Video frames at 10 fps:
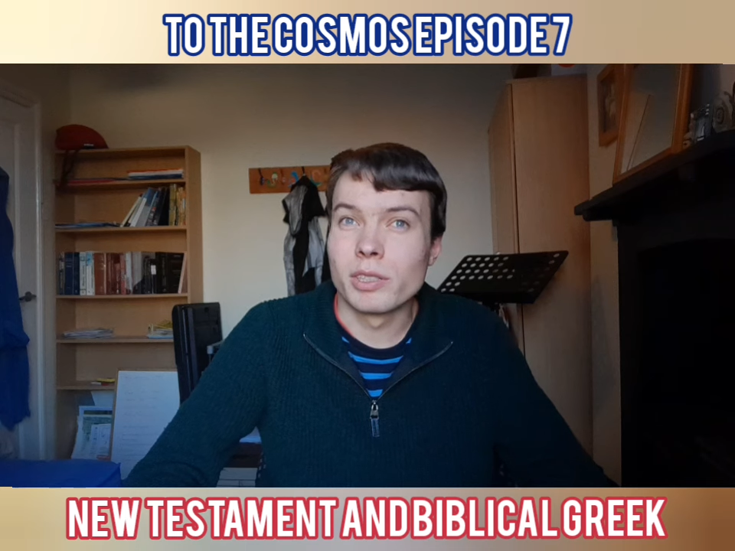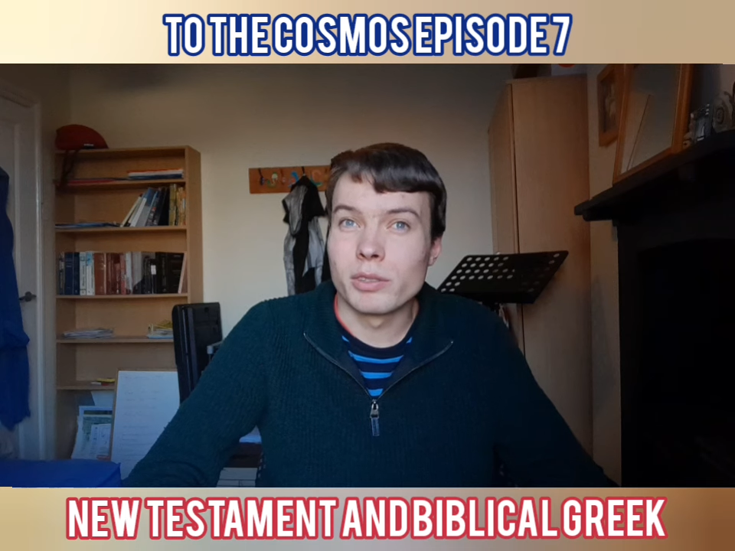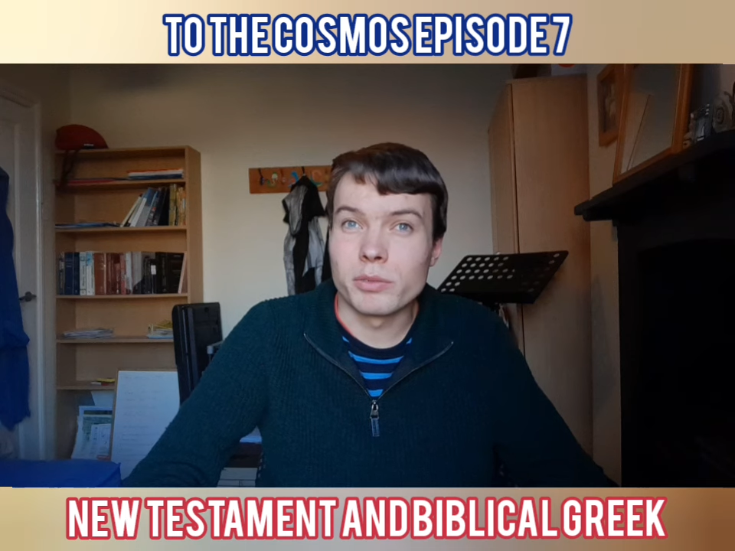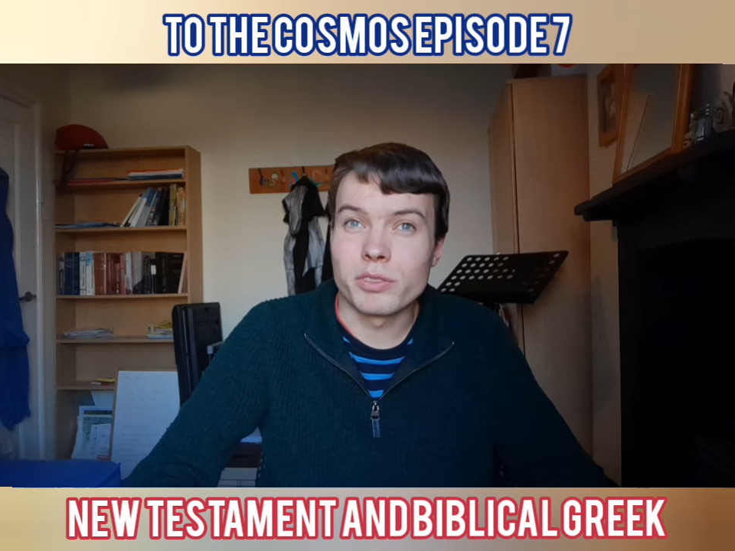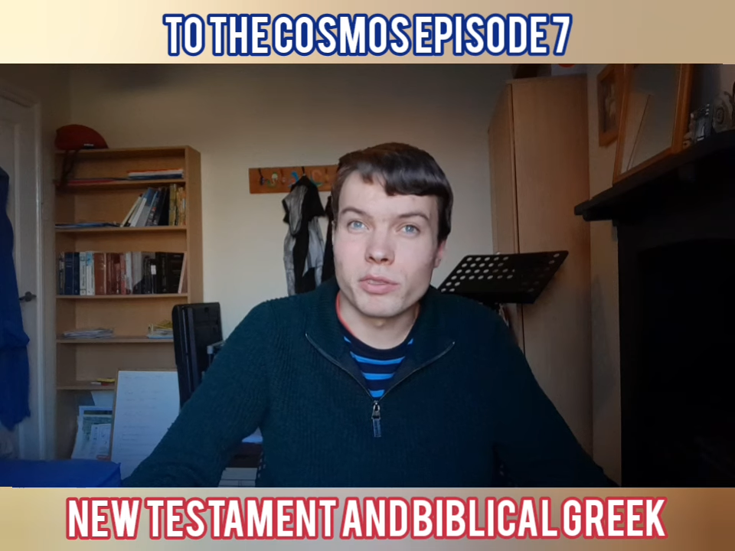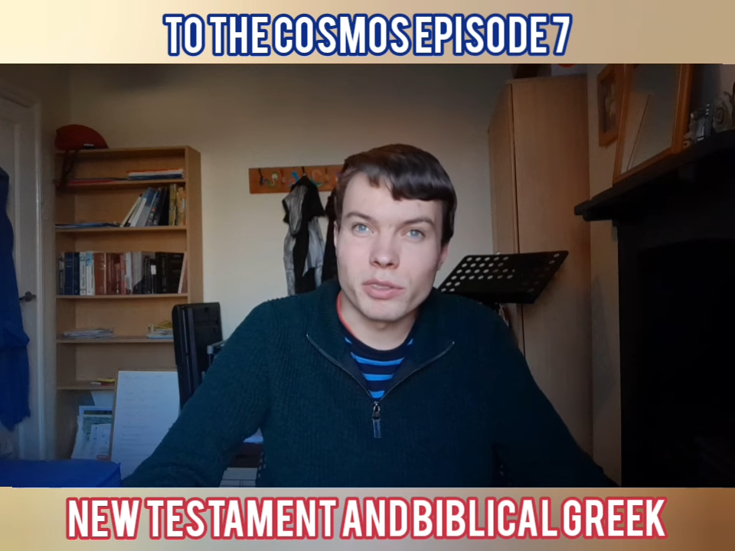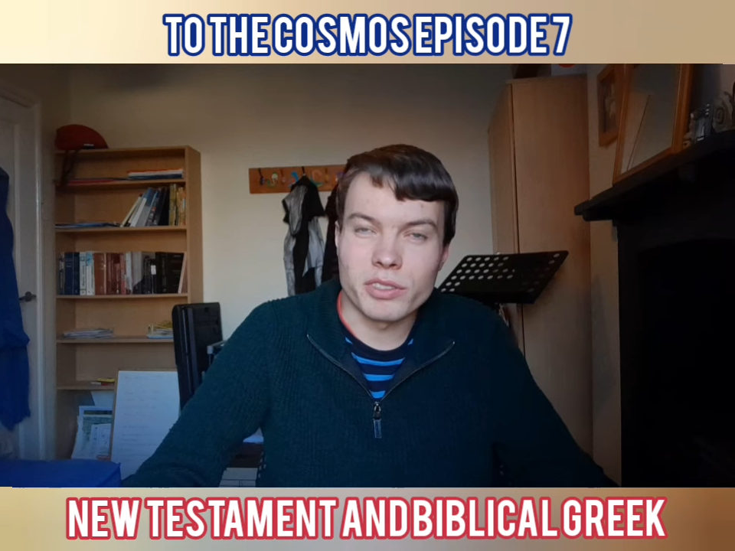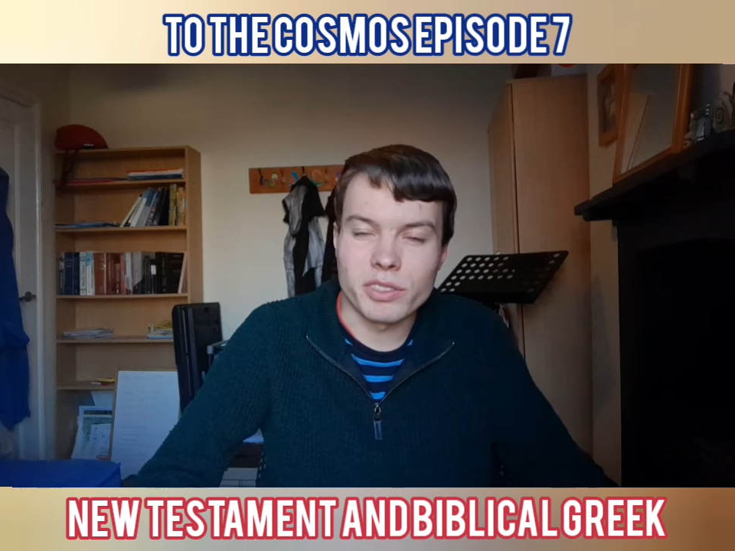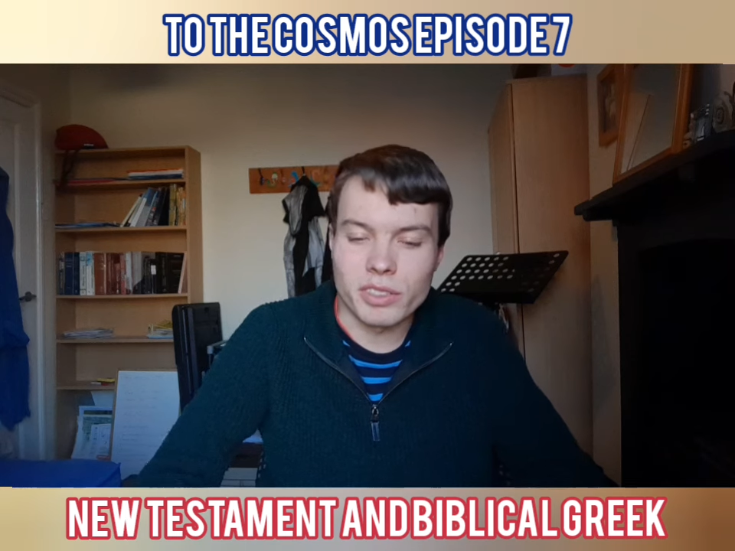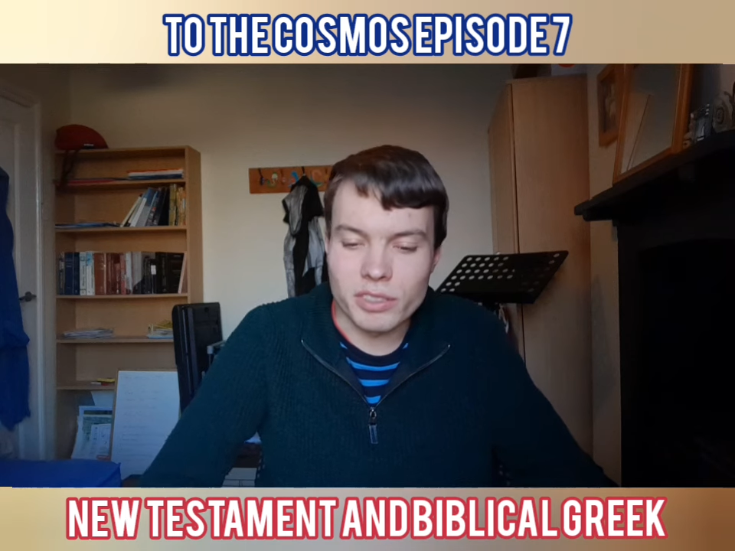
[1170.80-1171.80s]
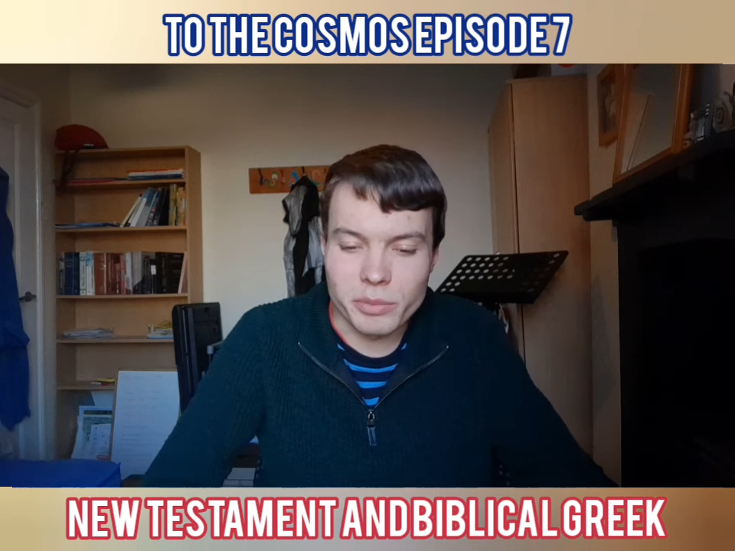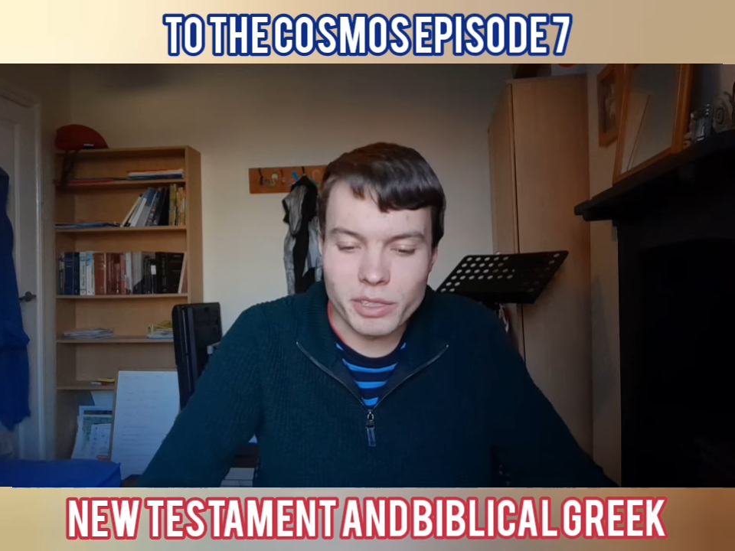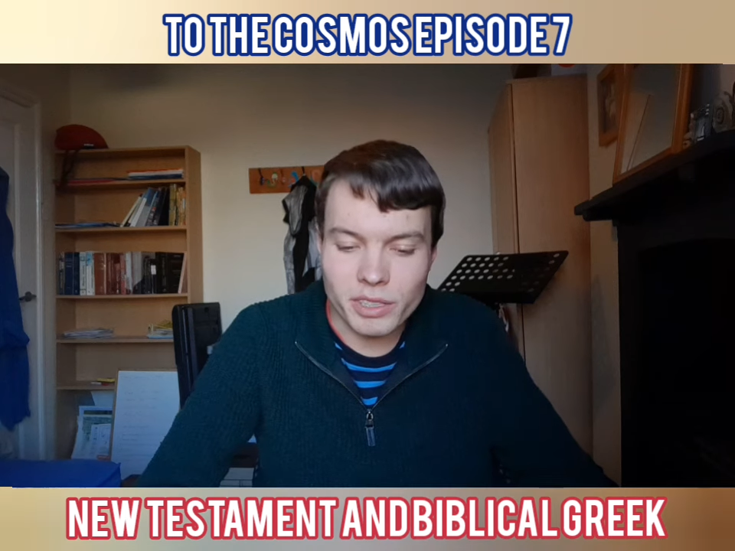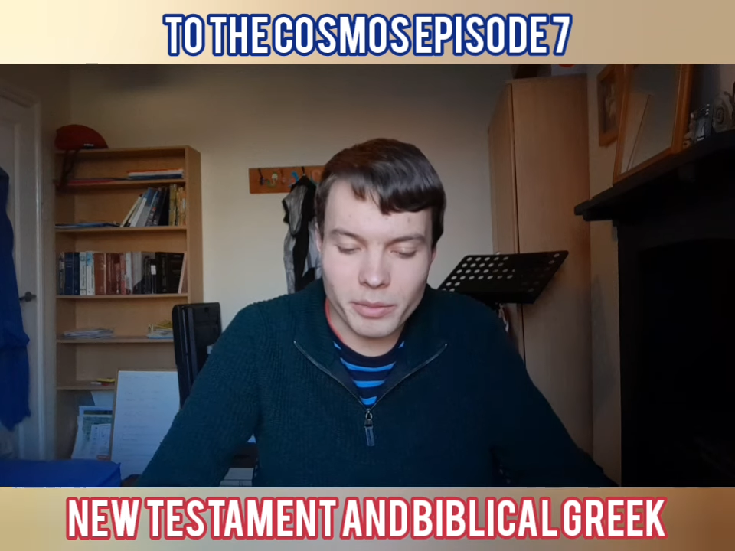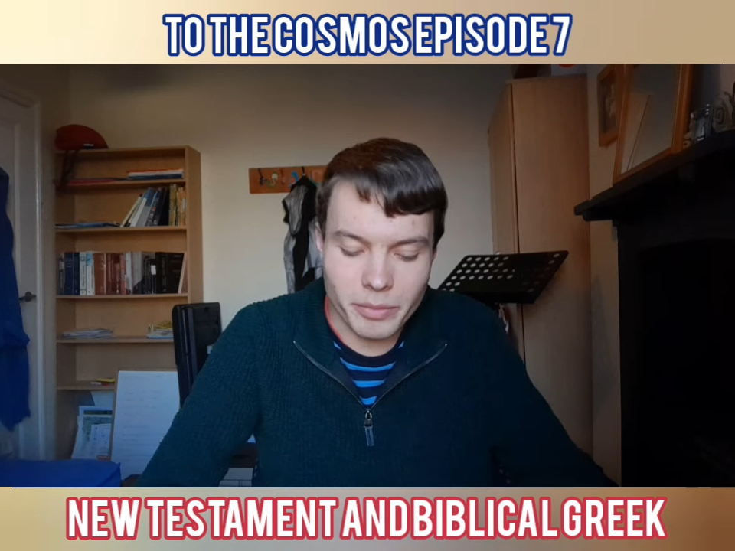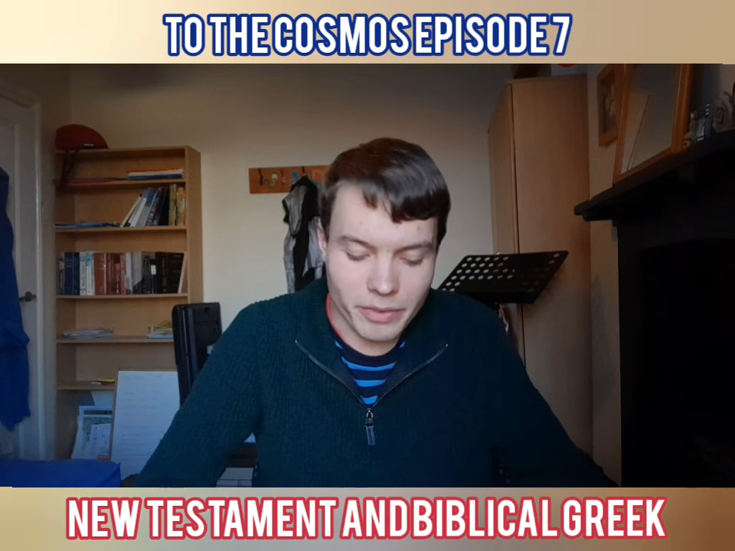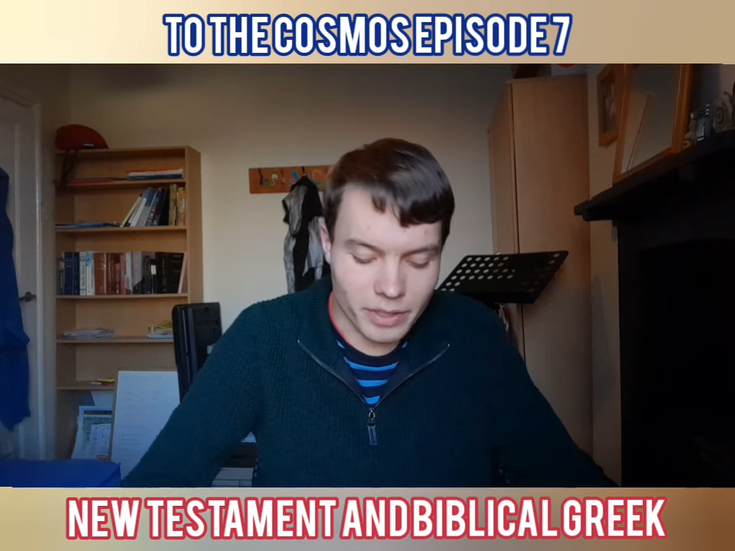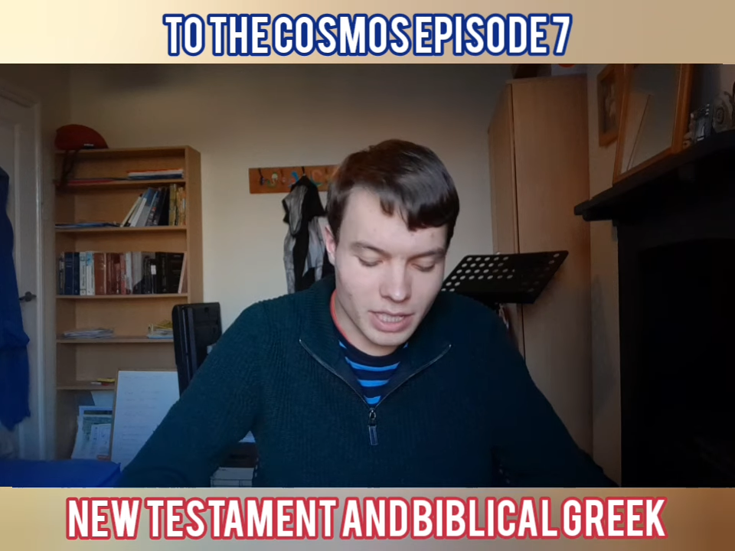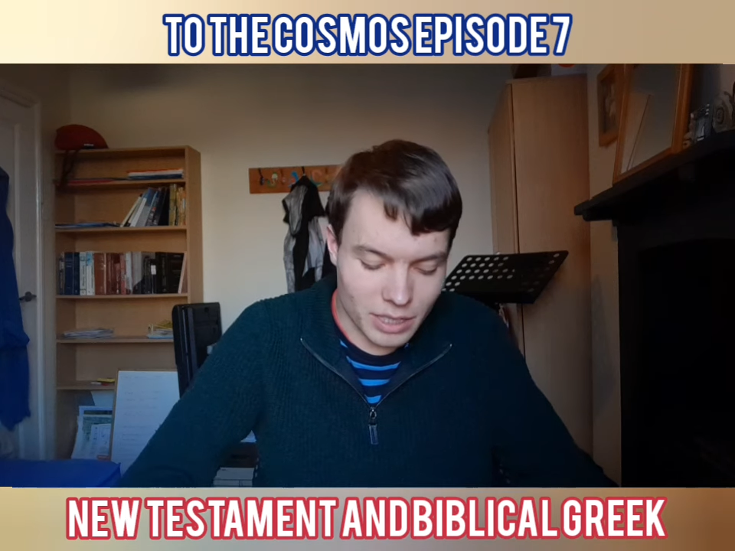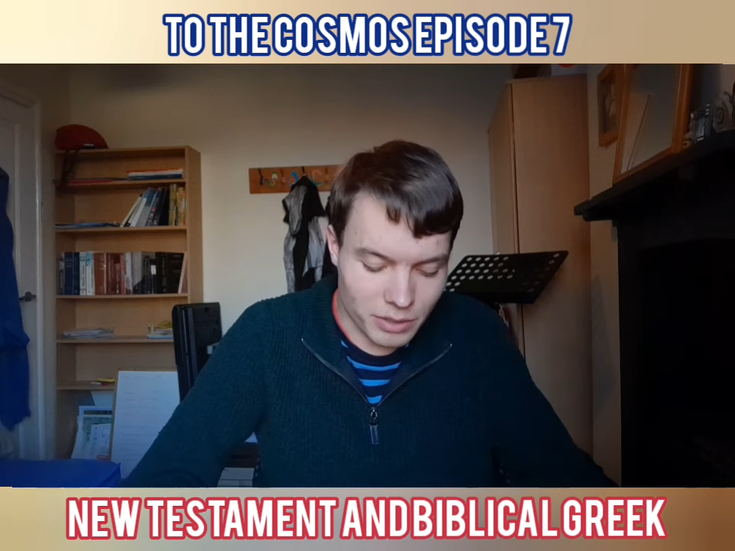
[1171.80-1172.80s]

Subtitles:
who's still listening at this point. Yeah,